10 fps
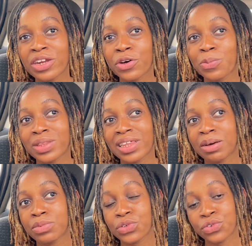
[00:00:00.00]
home with
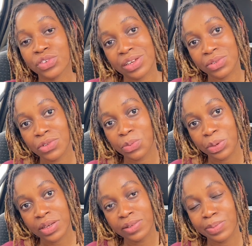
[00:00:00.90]
them to Chestnut
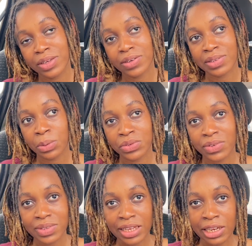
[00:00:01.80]
Springs, because there was
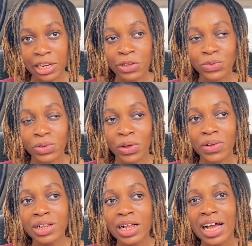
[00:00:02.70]
just like little
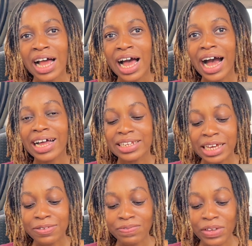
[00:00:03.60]
lull. And
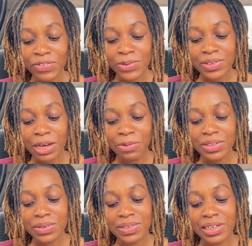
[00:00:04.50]
then
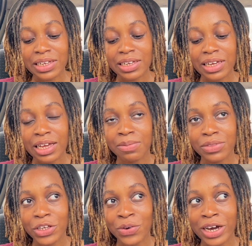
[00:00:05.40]
Winter was like,
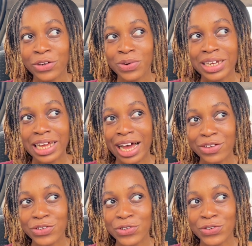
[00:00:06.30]
Theo, I know I
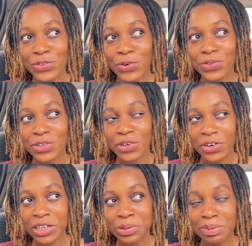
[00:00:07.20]
asked you, to go to the car
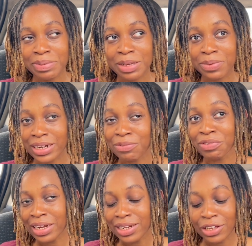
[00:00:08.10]
here with me, but I
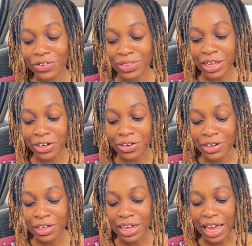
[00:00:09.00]
really need you there.
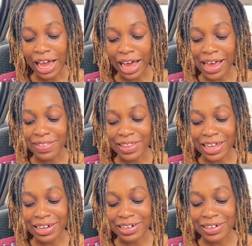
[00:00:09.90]
And
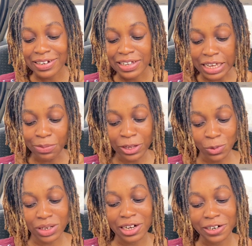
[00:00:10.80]
then he went
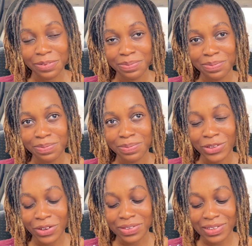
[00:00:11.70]
with her.
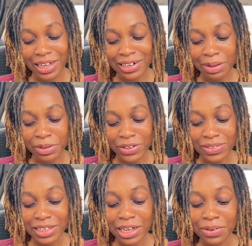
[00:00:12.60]
You understand?
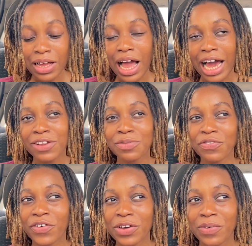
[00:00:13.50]
Because, and even
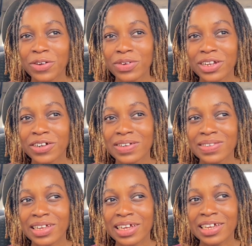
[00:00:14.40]
before he went with her, he's
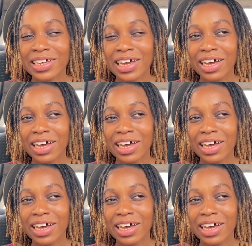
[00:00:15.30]
like,